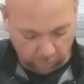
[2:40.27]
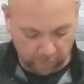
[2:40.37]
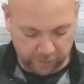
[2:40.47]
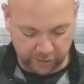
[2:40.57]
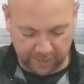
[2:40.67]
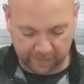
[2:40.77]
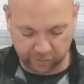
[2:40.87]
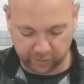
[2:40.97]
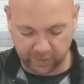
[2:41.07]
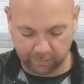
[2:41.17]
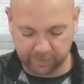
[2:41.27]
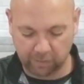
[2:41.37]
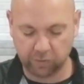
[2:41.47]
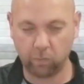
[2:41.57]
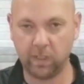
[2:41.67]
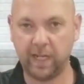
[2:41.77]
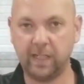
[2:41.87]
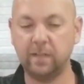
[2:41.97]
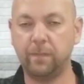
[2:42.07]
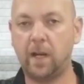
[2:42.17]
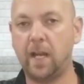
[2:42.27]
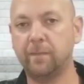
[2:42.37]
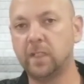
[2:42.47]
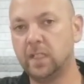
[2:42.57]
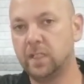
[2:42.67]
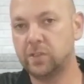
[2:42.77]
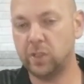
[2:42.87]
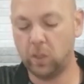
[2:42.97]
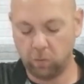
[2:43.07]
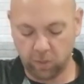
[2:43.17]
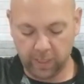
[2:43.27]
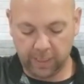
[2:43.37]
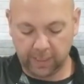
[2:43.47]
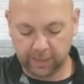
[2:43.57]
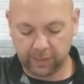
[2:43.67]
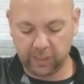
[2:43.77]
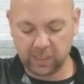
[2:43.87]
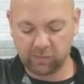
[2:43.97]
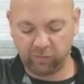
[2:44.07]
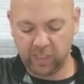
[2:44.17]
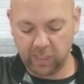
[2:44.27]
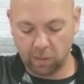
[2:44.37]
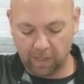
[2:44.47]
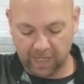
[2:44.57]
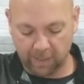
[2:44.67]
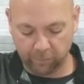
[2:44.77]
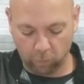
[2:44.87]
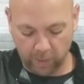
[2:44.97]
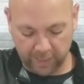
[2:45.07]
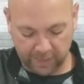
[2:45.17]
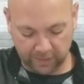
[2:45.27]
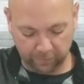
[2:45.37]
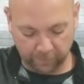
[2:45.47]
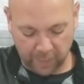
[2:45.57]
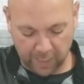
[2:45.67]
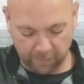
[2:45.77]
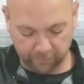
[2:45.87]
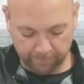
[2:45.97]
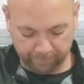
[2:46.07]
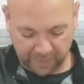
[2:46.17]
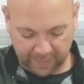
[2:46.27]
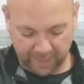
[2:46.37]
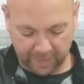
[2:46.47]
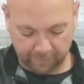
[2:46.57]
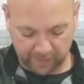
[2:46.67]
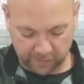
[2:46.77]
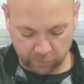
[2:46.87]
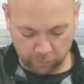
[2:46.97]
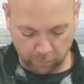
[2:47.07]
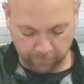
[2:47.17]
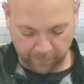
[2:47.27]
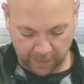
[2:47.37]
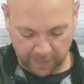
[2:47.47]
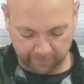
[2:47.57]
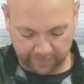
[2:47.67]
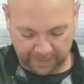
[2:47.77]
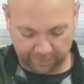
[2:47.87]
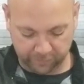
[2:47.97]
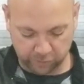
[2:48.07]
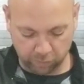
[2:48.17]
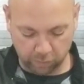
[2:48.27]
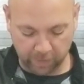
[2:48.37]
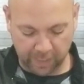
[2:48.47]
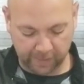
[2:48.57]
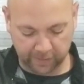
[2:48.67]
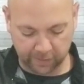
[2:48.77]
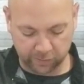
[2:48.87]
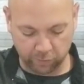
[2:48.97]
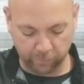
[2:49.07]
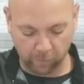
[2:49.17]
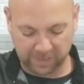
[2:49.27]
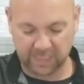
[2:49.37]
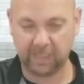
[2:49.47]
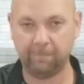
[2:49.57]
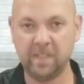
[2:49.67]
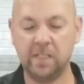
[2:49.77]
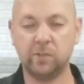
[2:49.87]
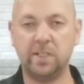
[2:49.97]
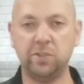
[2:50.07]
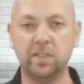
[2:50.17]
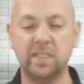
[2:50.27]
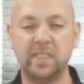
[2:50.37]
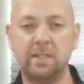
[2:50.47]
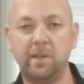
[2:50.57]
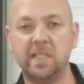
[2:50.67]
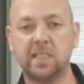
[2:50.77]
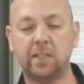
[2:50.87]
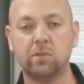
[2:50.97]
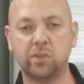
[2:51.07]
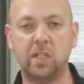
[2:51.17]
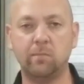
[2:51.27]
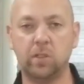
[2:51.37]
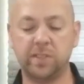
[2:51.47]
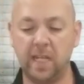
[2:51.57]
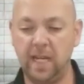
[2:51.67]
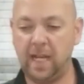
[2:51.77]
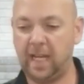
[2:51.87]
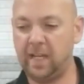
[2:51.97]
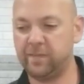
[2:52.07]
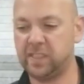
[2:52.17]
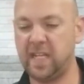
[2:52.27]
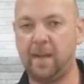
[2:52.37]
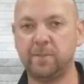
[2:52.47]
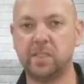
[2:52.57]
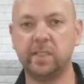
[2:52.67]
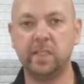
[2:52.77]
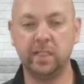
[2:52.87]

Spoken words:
which actually comes out to 195. So this video, I have a 195, I have a 205, I have a 209, then a 214. So as you can see, based on those numbers, I have steps.